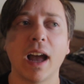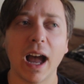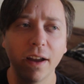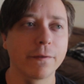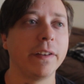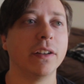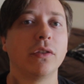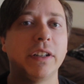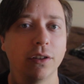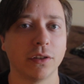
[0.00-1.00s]
I
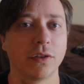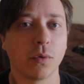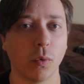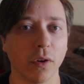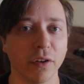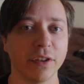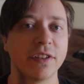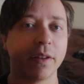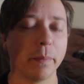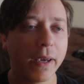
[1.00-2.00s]
feel, geared
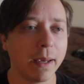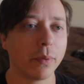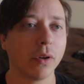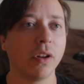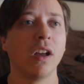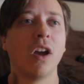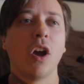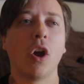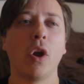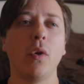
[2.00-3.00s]
towards the people
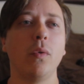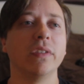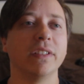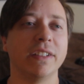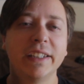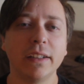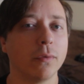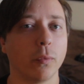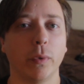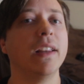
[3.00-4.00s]
who
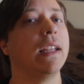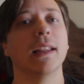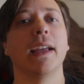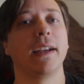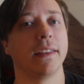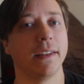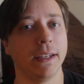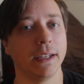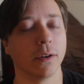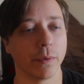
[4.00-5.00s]
didn't really like
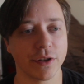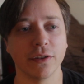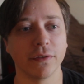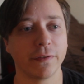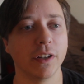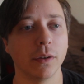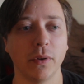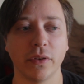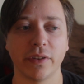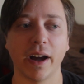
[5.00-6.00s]
the original film,
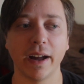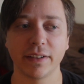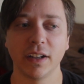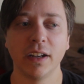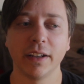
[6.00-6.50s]
who thought,